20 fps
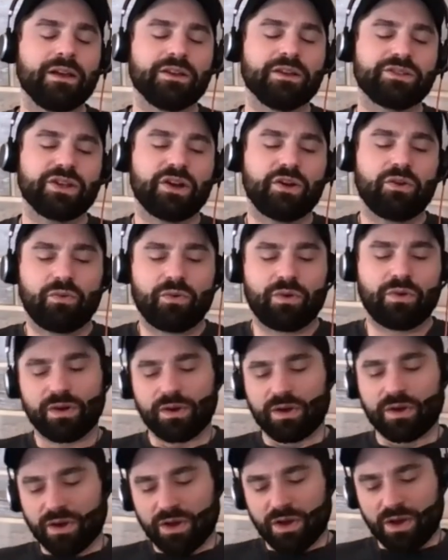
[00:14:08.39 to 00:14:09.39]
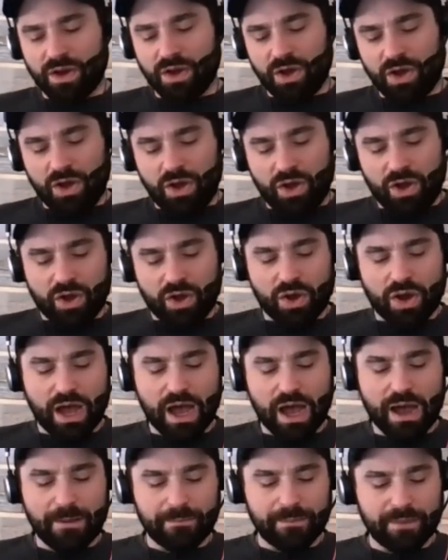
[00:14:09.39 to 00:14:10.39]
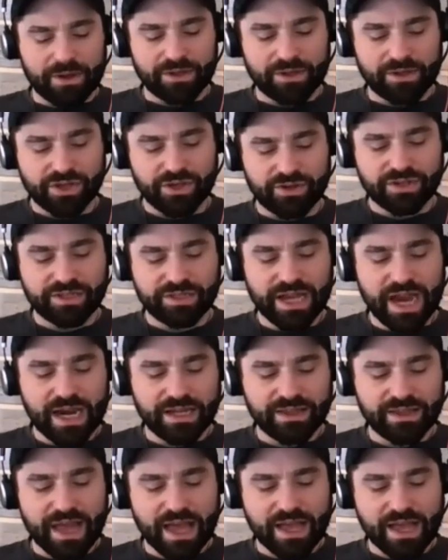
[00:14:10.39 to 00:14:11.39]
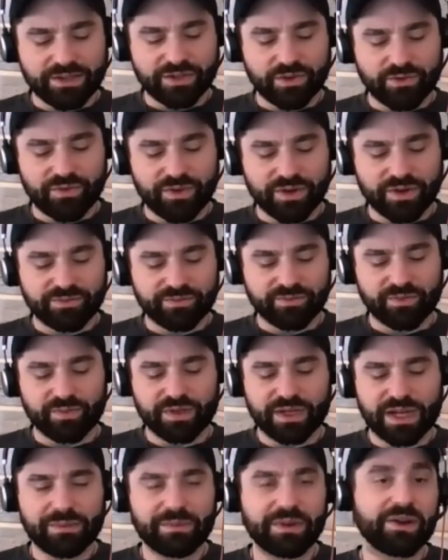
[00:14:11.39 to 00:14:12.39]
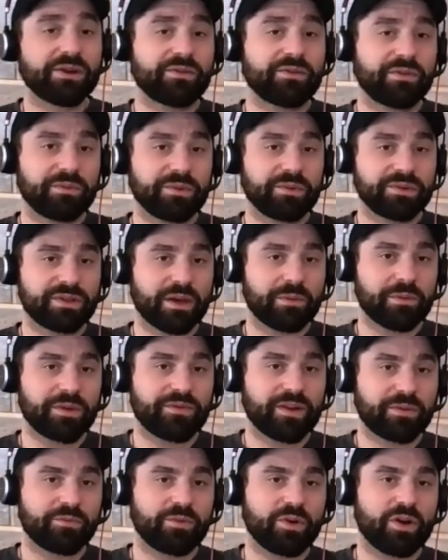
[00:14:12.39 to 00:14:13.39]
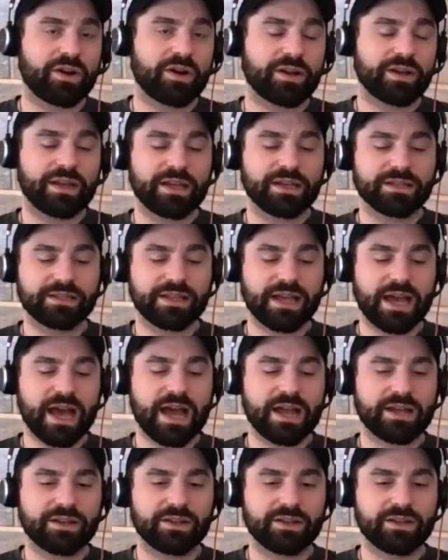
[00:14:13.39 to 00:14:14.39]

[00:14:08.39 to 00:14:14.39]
So, um, so you decided that, so for what I'm hearing from you, tell me if I'm wrong, is that